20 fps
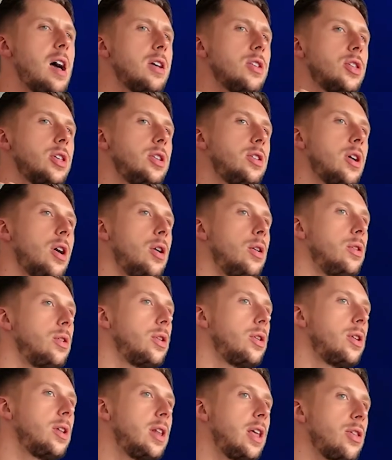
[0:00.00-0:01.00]
actually, no.
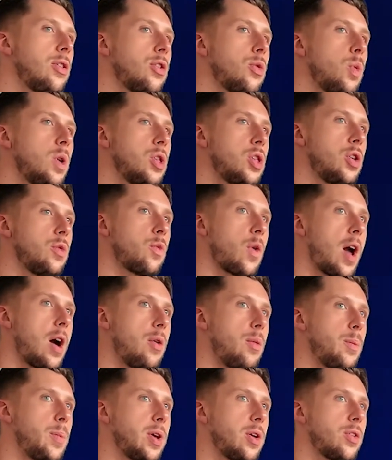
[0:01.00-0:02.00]
Let's switch it
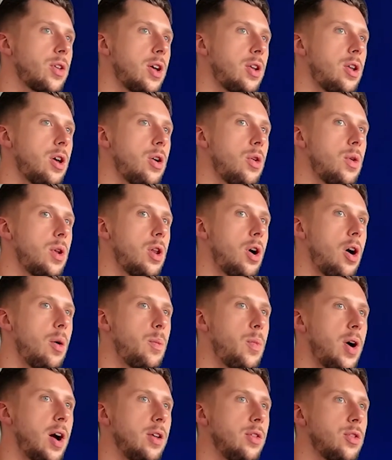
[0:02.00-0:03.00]
round, because I know a lot of
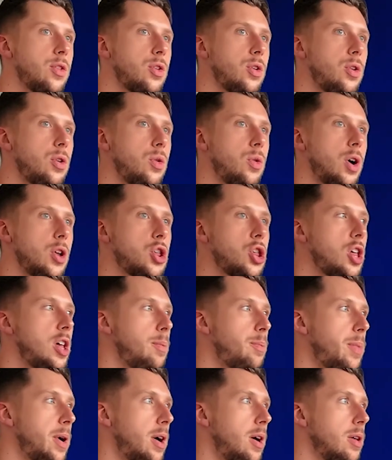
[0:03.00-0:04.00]
brands who are
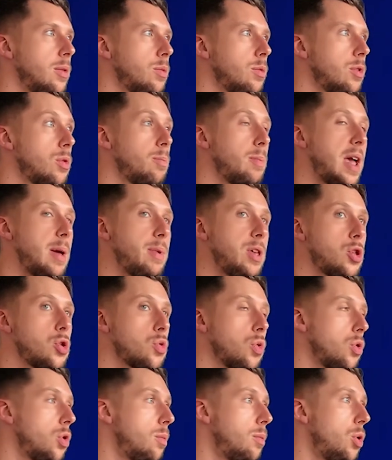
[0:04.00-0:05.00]
cheaper maybe
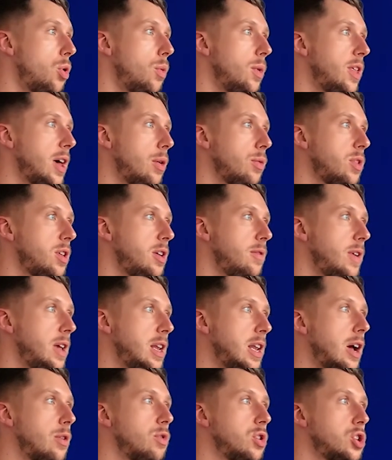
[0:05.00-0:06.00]
struggle more with
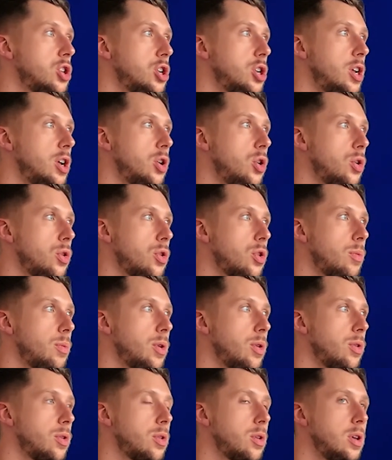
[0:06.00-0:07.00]
LTV, like returning
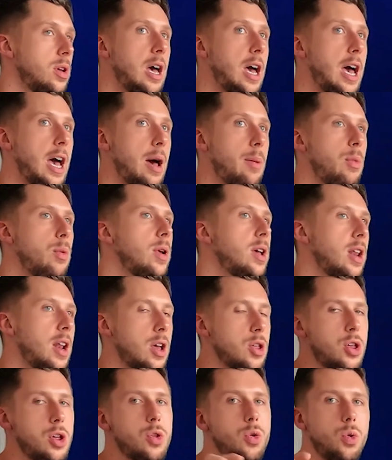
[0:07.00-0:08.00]
customers. But we can
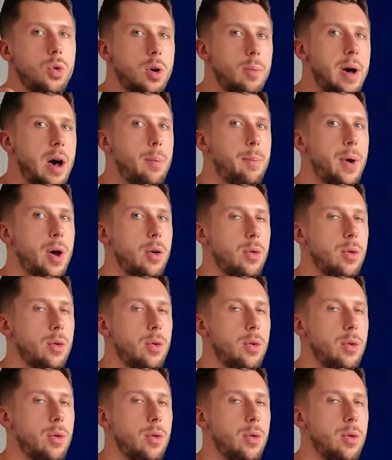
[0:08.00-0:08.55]
actually talk about